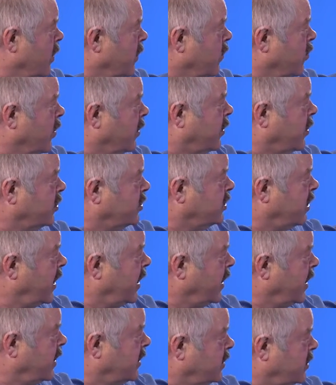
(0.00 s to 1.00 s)
What they're
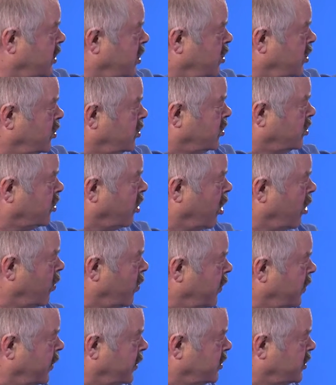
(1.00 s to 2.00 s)
saying is you start
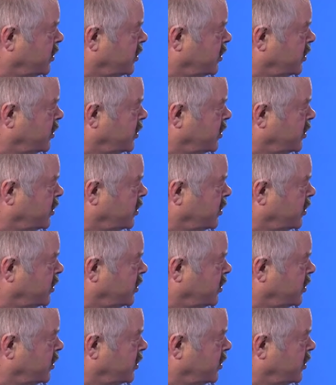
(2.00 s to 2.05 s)
with a